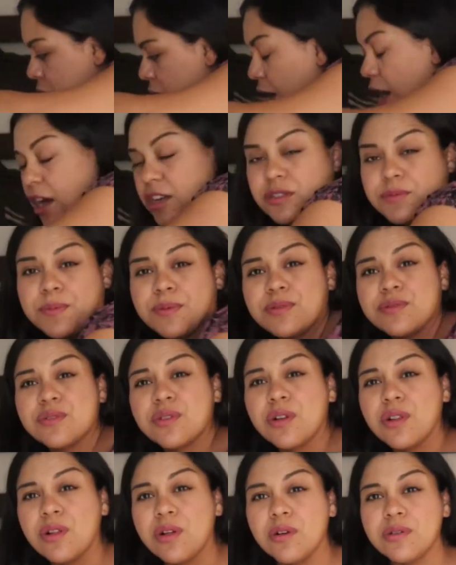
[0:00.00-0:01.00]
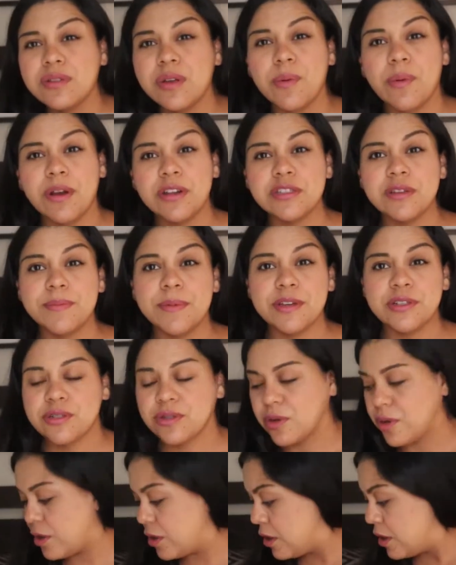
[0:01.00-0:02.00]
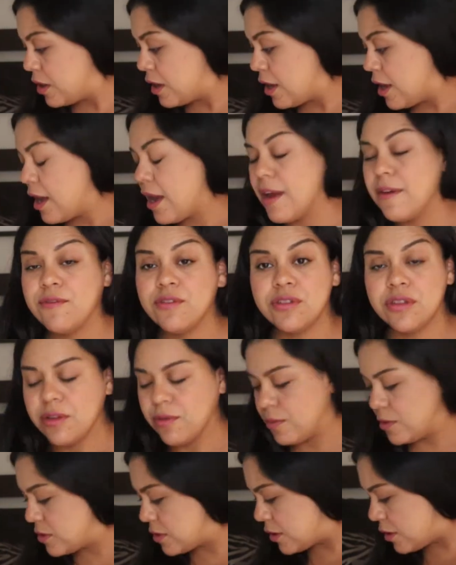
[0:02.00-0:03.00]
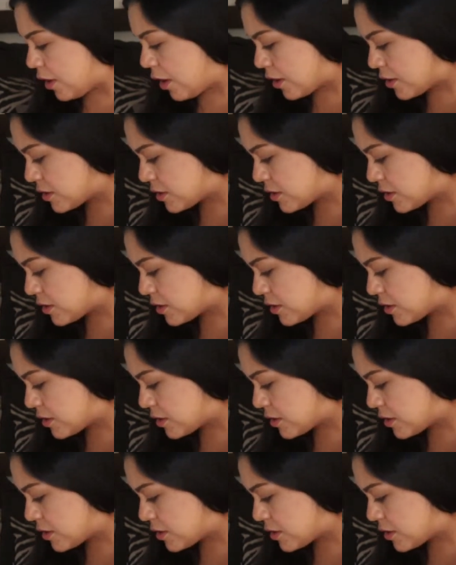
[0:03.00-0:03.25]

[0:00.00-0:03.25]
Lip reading: the hospital's closed, I wanted to make sure everything was long